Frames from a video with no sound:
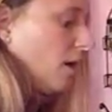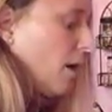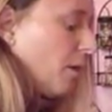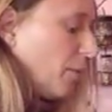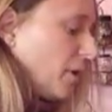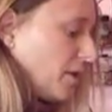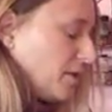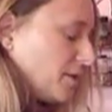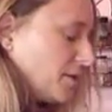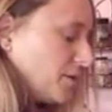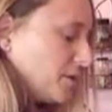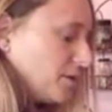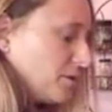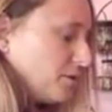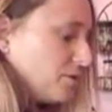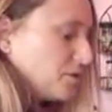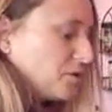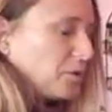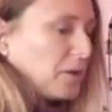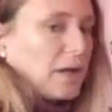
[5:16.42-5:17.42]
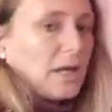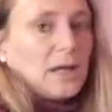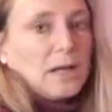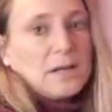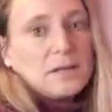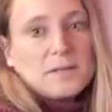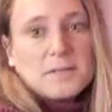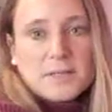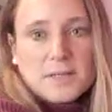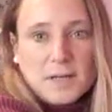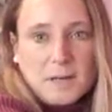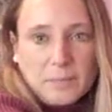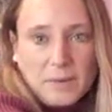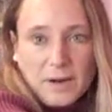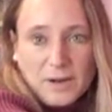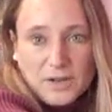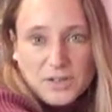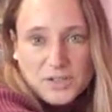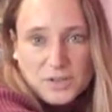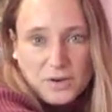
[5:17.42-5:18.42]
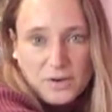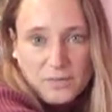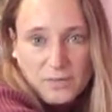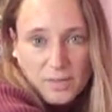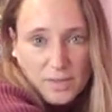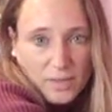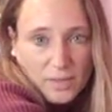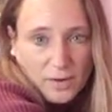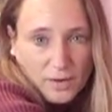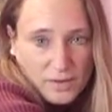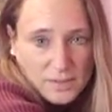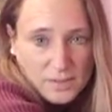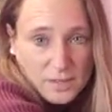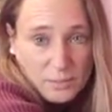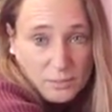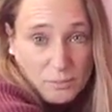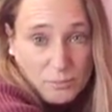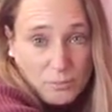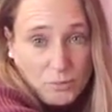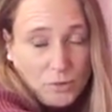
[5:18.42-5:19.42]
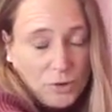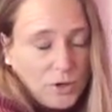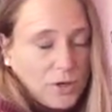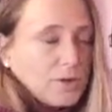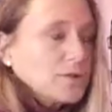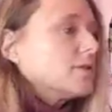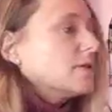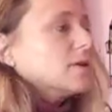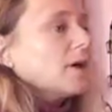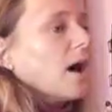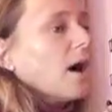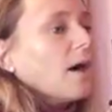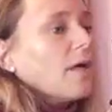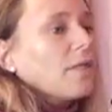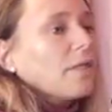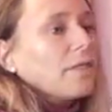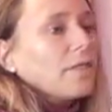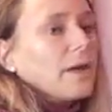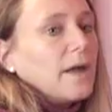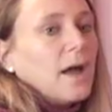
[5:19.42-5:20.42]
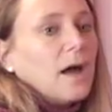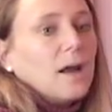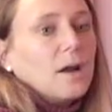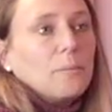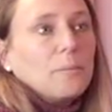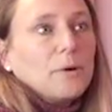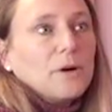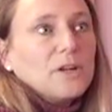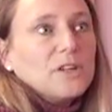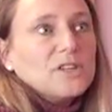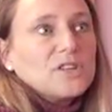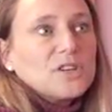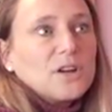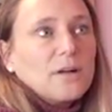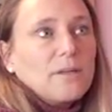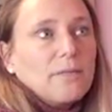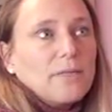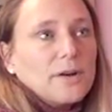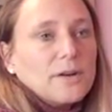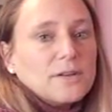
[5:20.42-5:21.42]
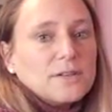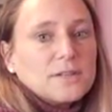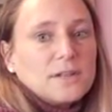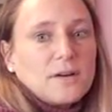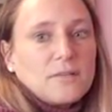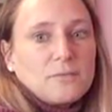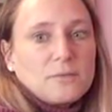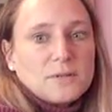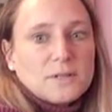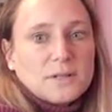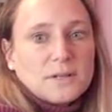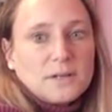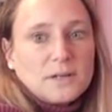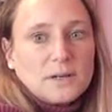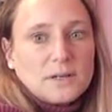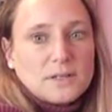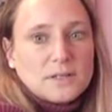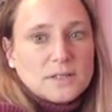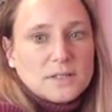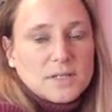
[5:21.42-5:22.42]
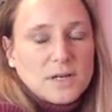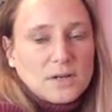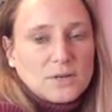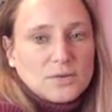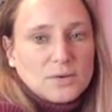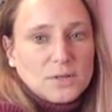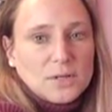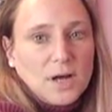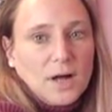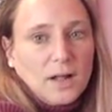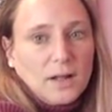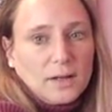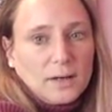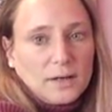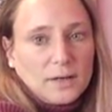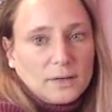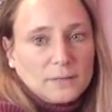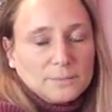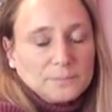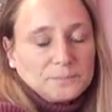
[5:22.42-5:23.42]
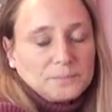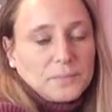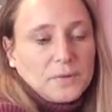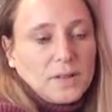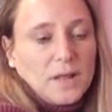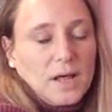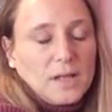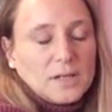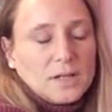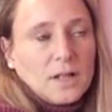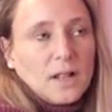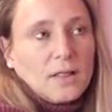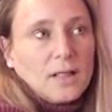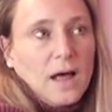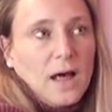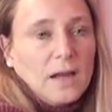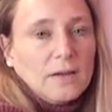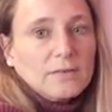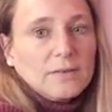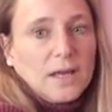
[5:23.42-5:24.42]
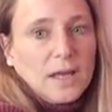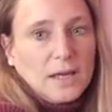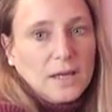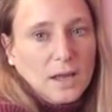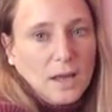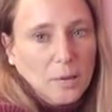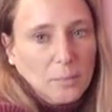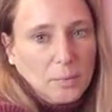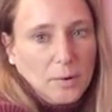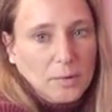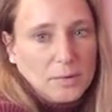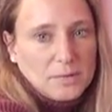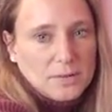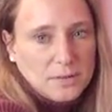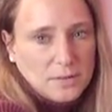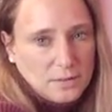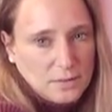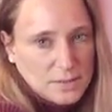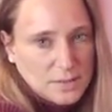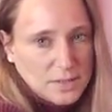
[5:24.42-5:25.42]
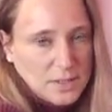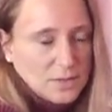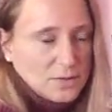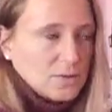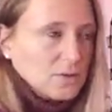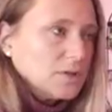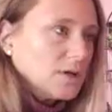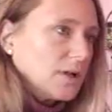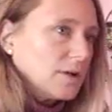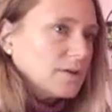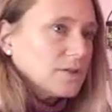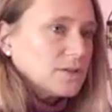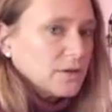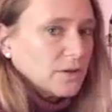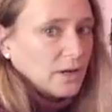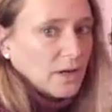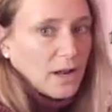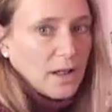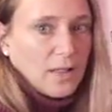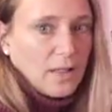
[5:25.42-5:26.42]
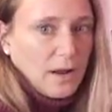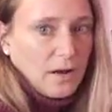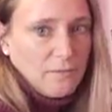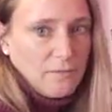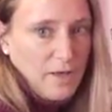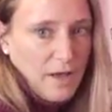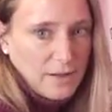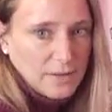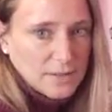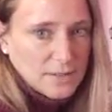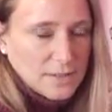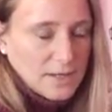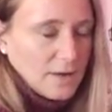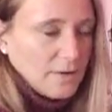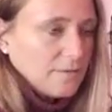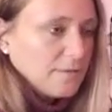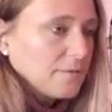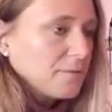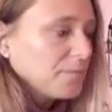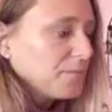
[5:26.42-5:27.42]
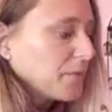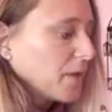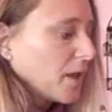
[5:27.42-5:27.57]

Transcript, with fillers: I went to Joann's, and I'm not going to show you everything there because I will bore you to death. They had a bunch of their stuff was clearance down to a dollar. A lot, of K & Company was clearance down to a dollar, so I got a lot of that stuff.